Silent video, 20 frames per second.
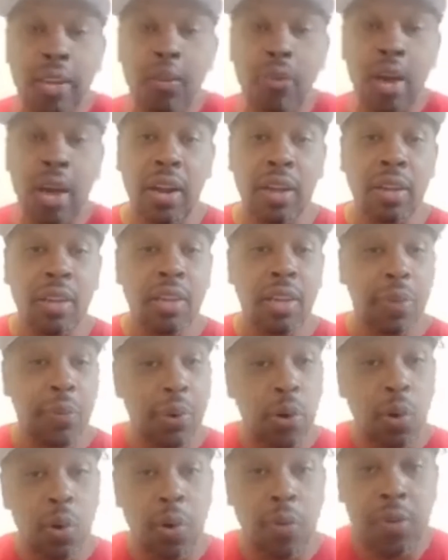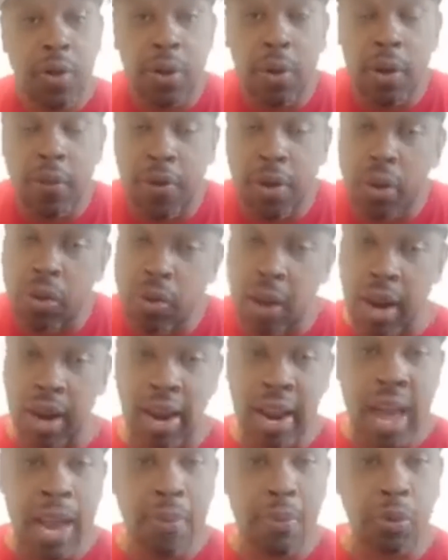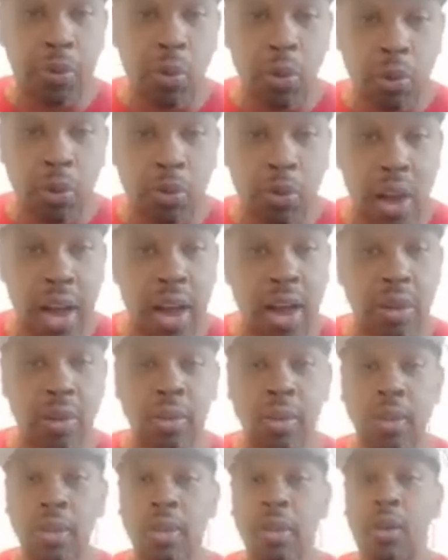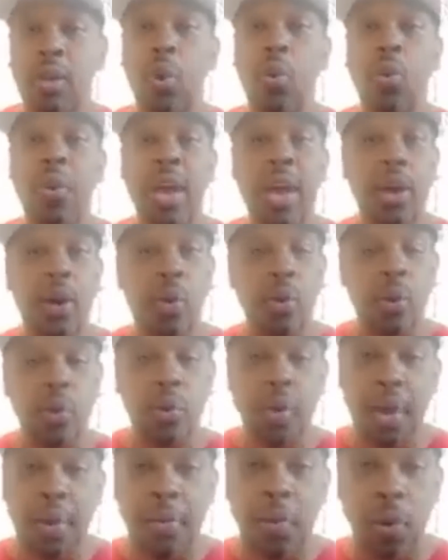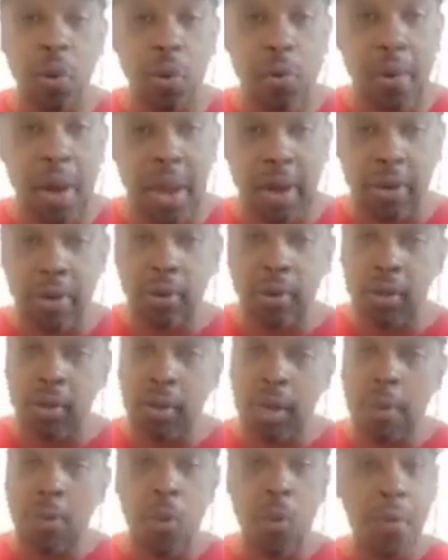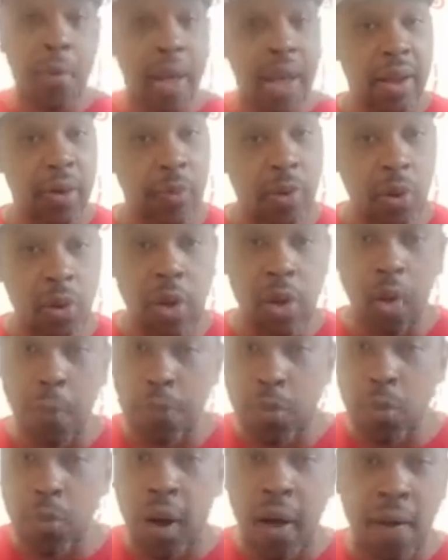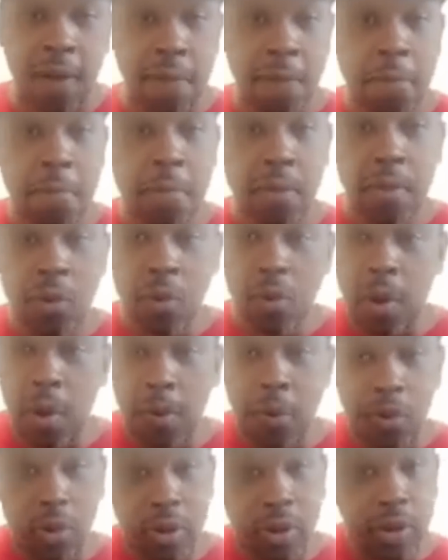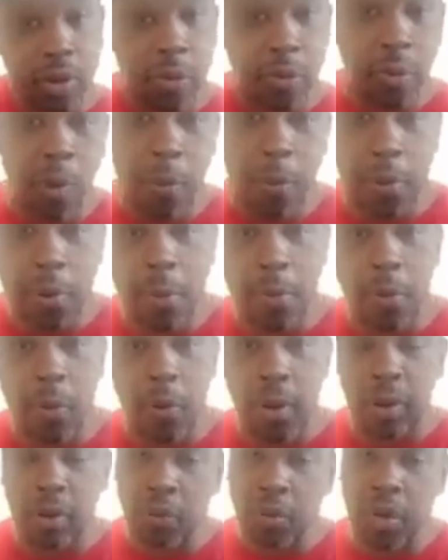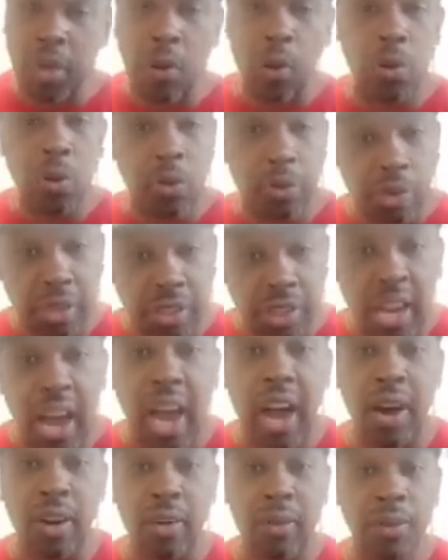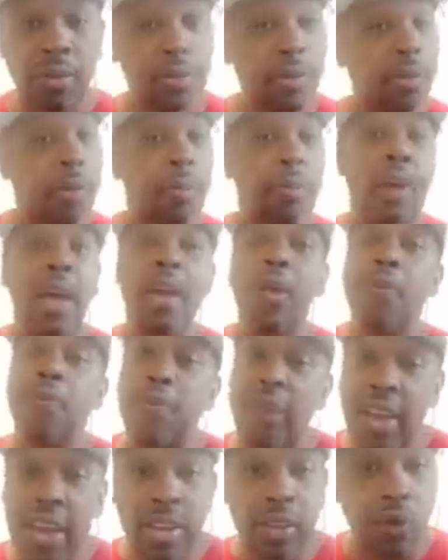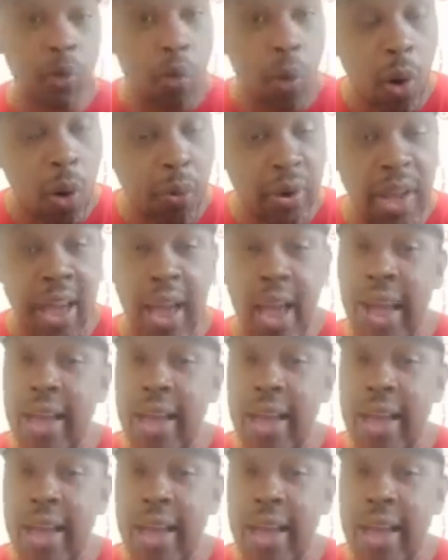They try to he go if he if he try to line them up to go to trial, they'll go there and go go get Marlo Mike. Come on back, we're gonna help you out. You come on, we're gonna put him away because we know you was a child. Man, the feds do all that.